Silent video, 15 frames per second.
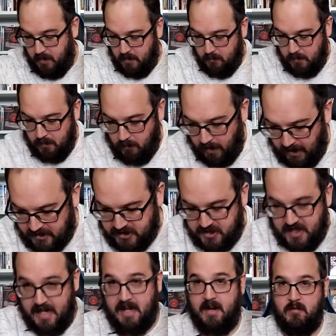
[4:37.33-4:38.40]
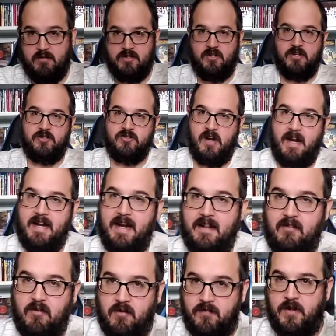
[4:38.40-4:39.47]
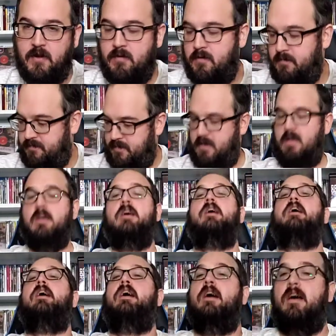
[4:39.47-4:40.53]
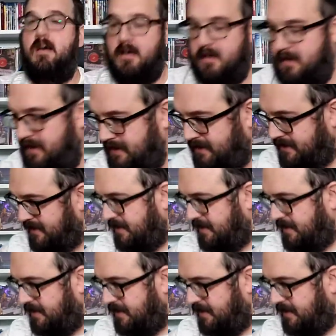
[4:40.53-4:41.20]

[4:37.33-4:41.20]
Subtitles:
We watched it, and I was going to try to get the review. I